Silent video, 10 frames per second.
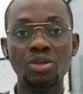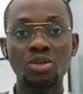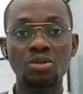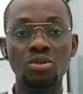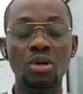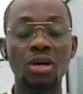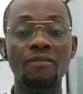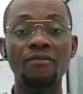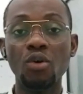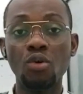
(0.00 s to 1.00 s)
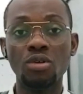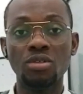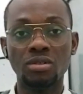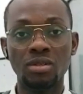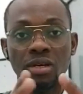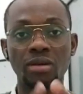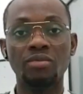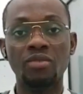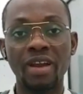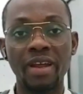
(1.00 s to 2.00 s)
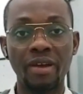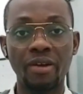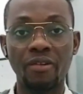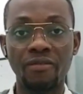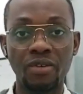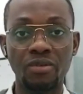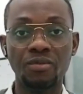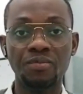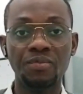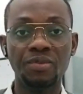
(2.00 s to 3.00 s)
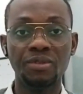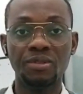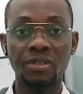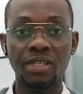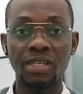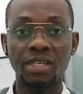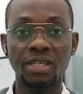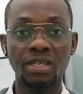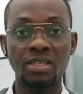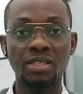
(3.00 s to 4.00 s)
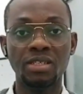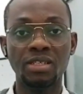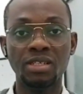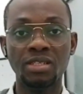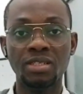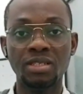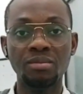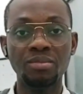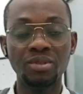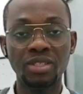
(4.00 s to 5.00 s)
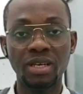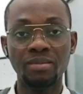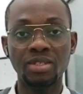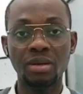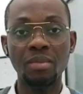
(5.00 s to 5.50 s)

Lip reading: you are focused right ahead of you. Okay. In simple terms,